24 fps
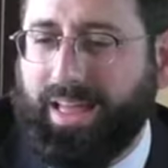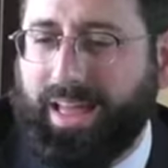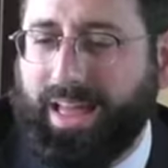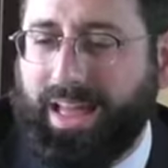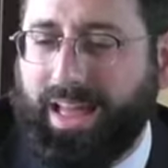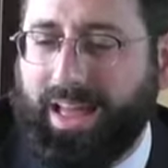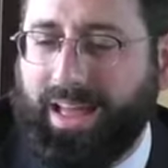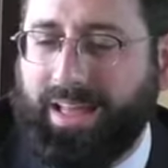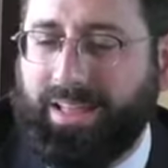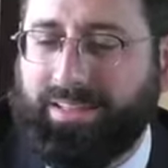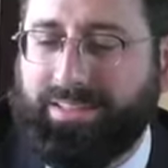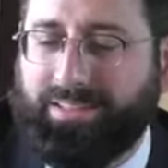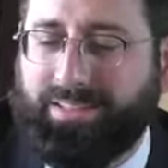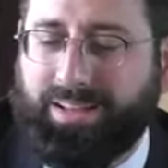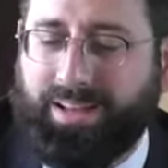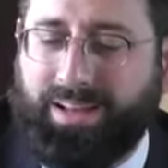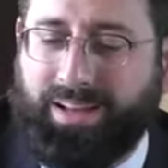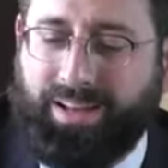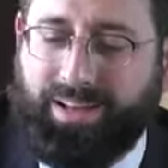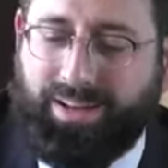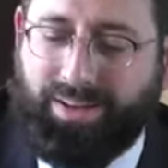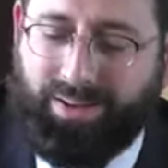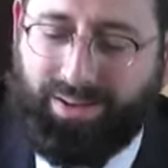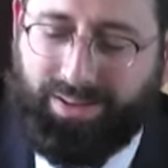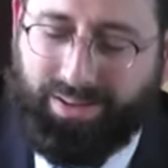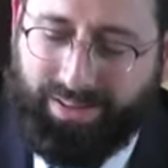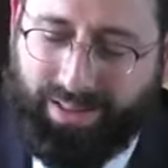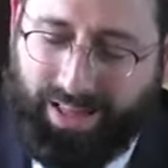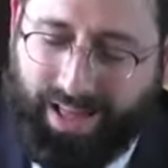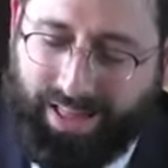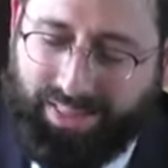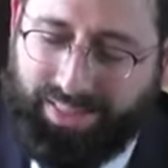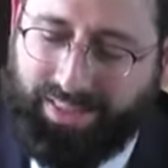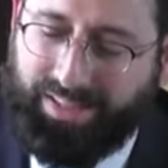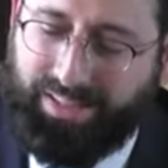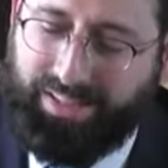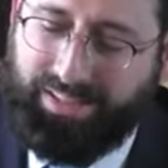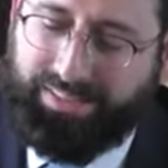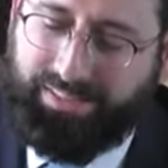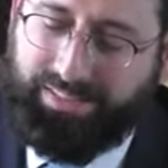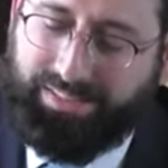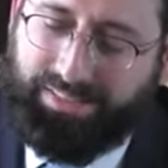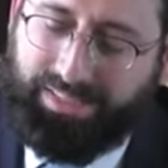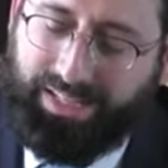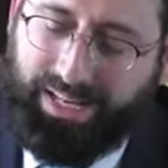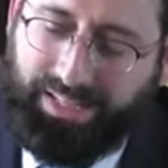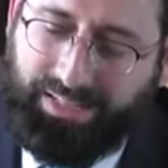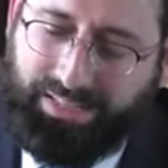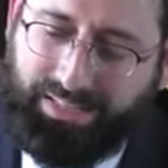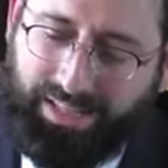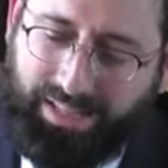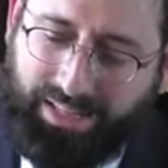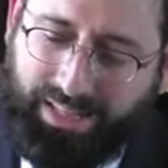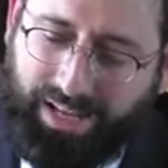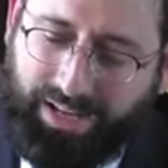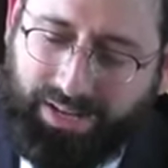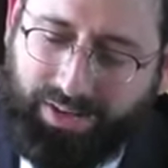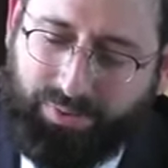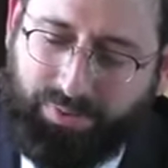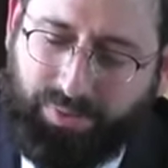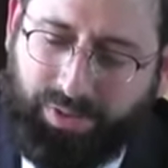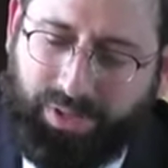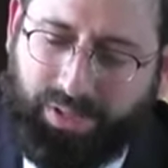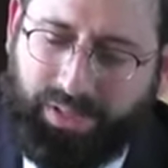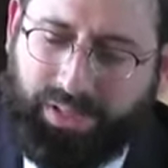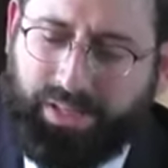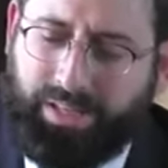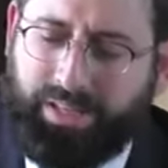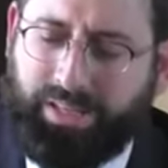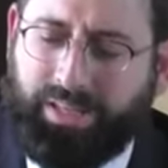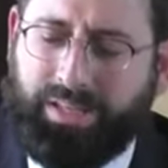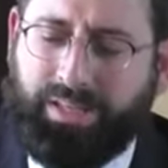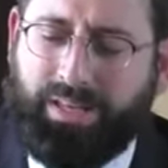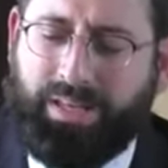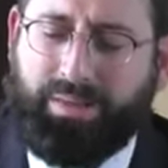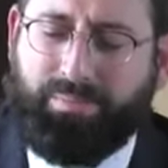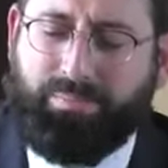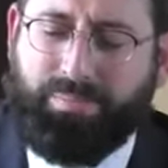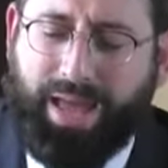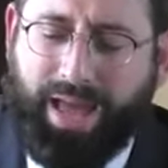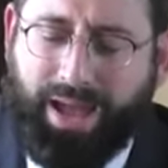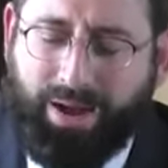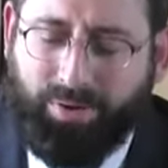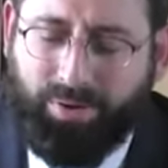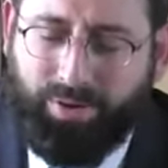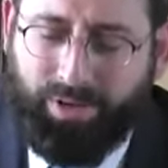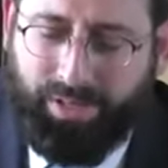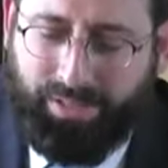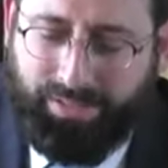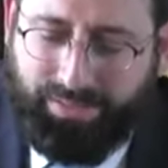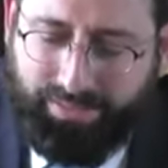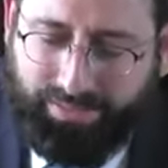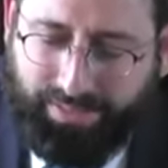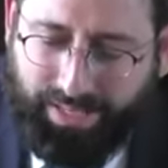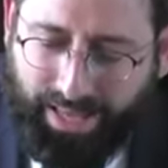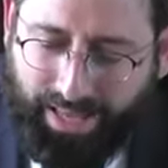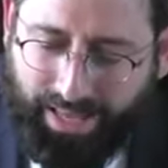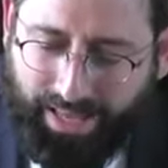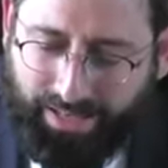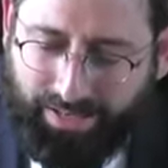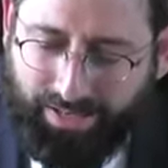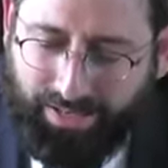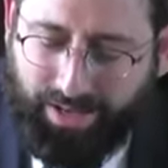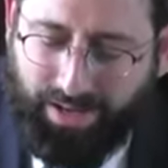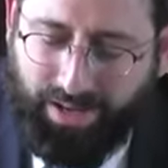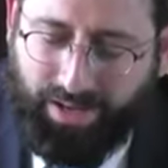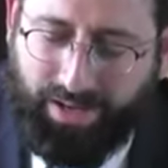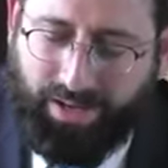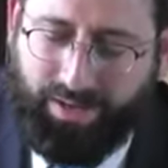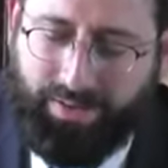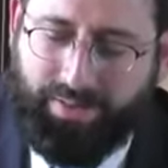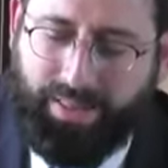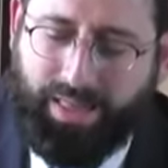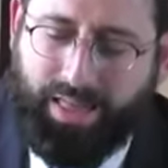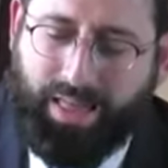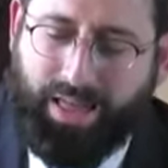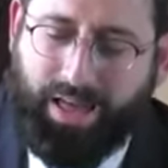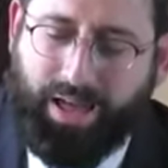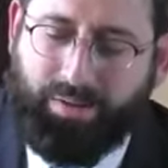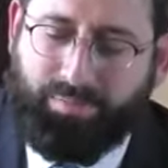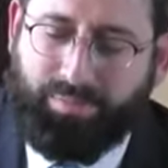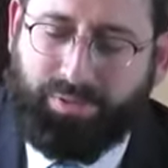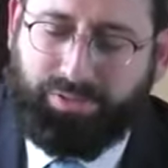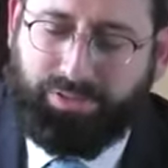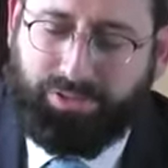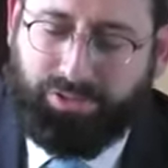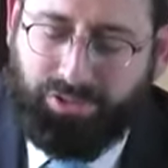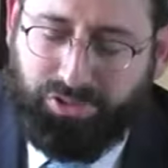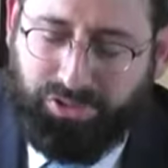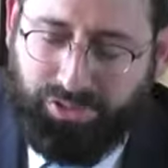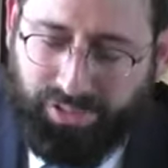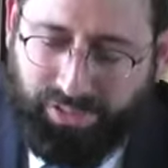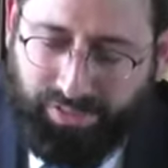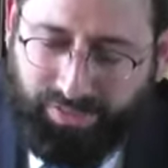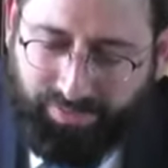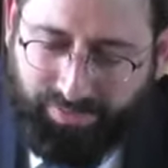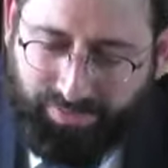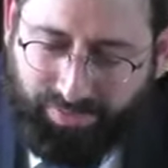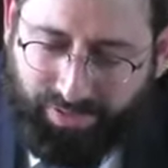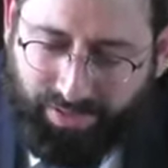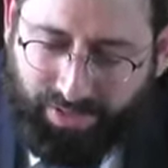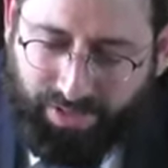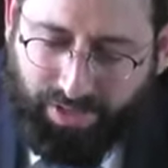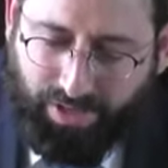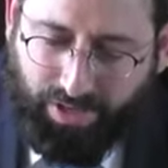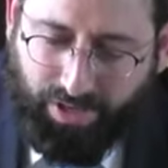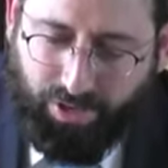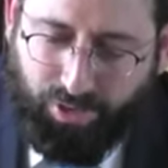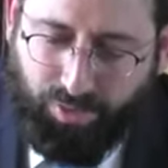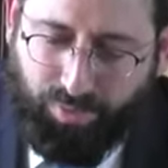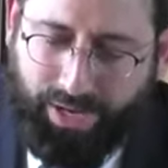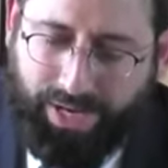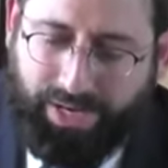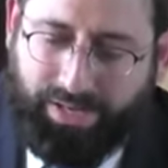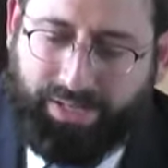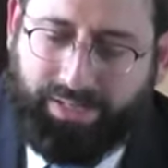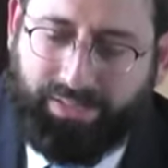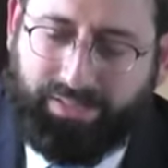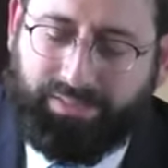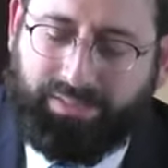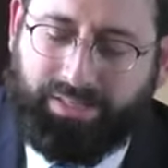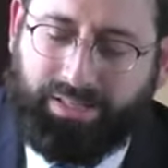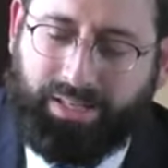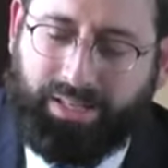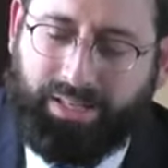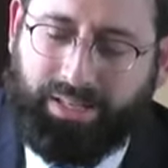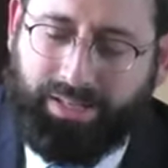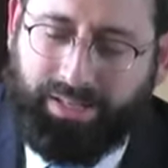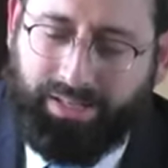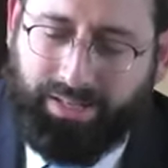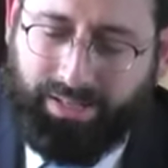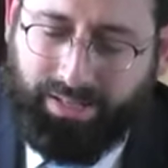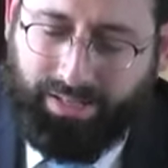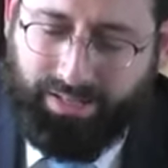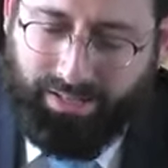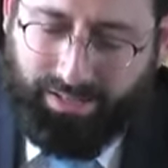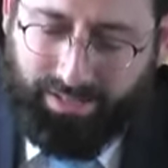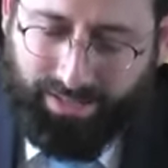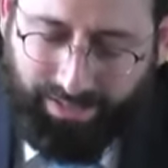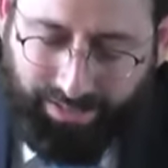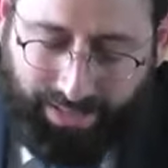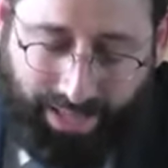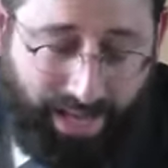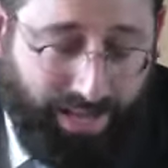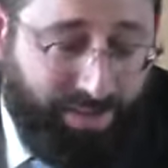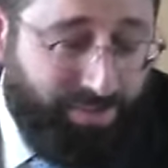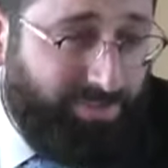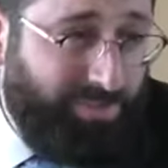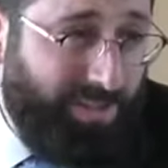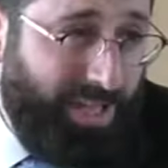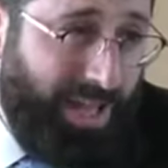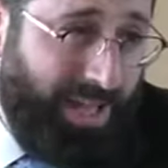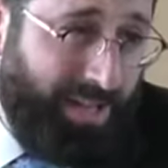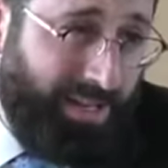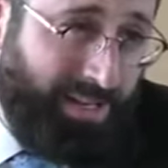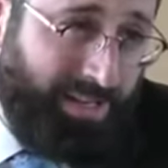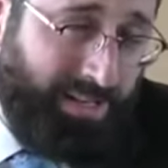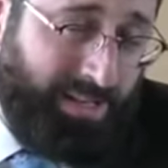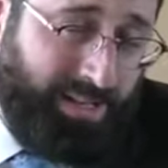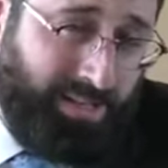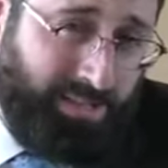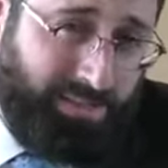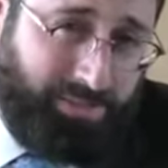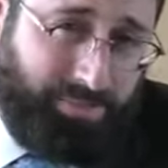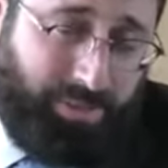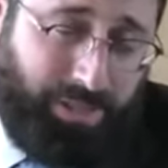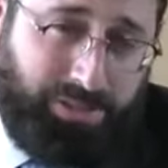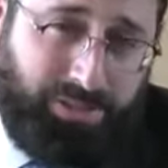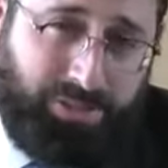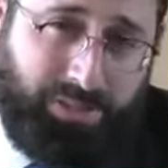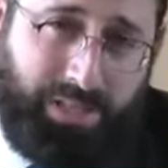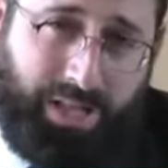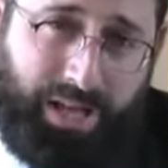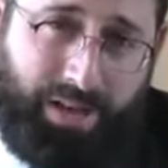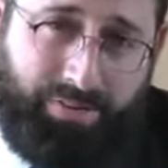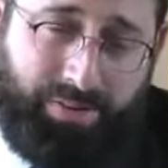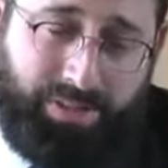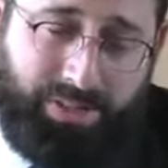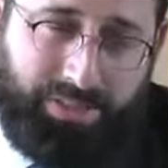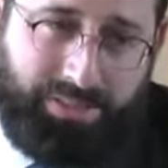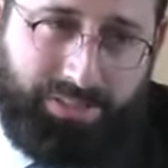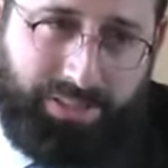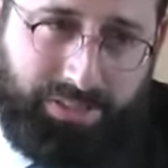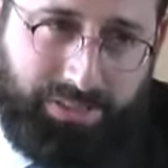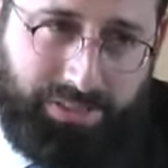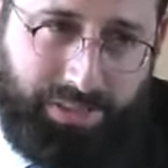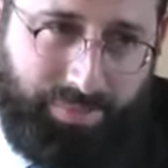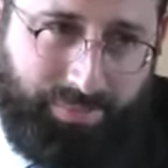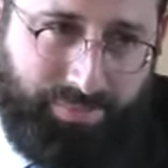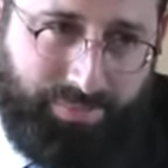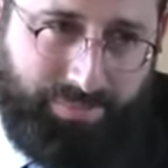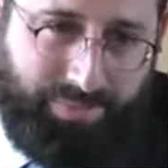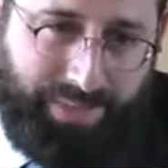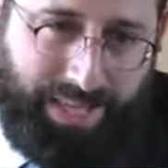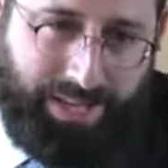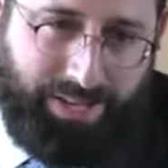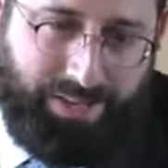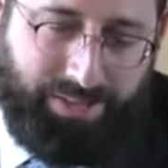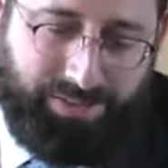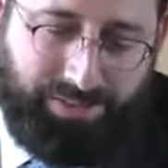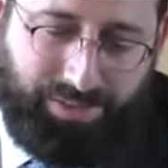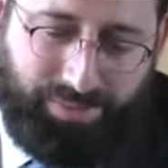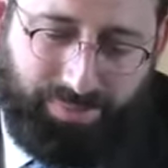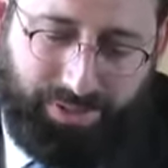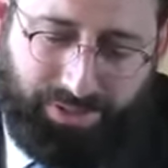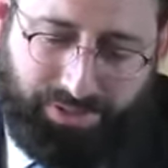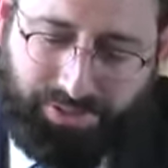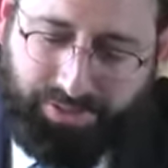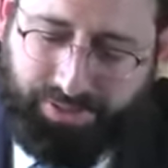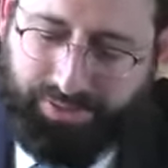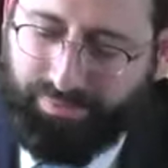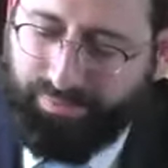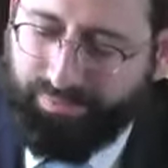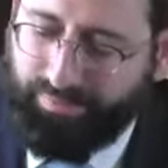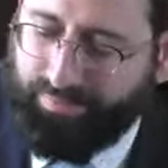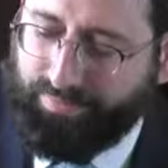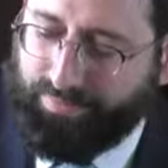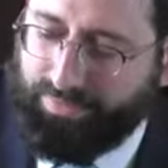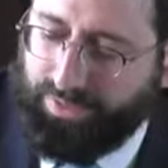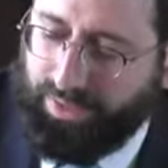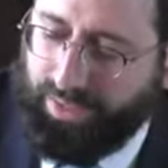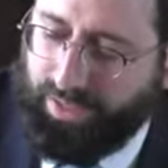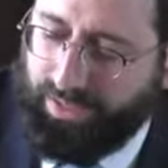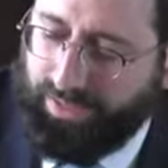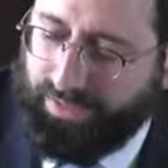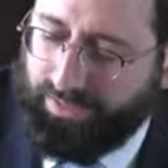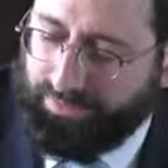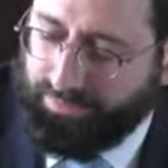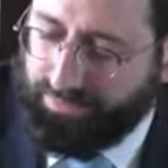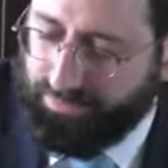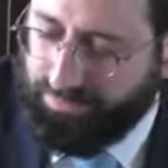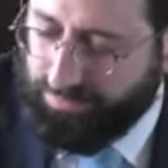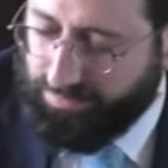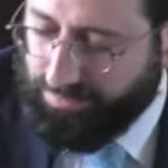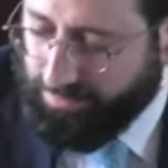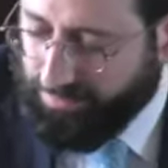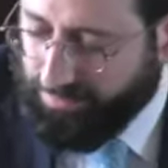And uh, I think this is an idea that could really empower us and uh, help us achieve greatness in life and in especially Avodas Hashem. Thank you so much. Yeah.